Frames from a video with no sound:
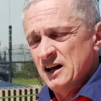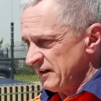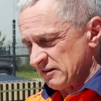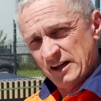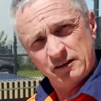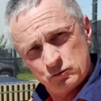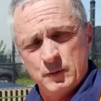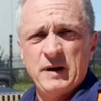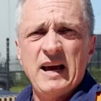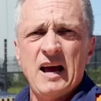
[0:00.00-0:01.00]
there's less
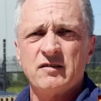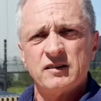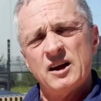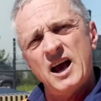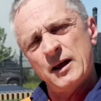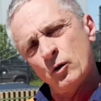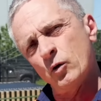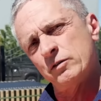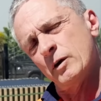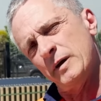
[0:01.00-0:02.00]
tripping hazard, and
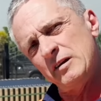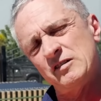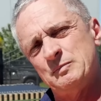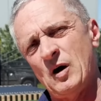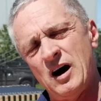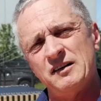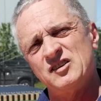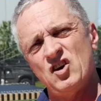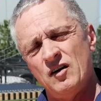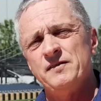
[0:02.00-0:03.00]
also it inspires
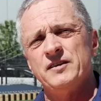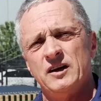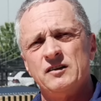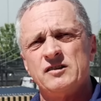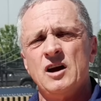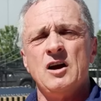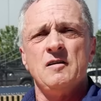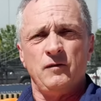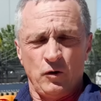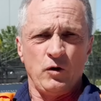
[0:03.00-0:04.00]
confidence
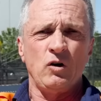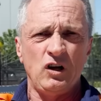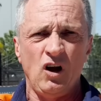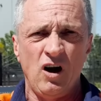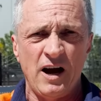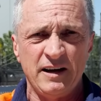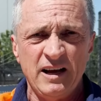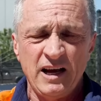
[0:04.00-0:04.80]
for your client.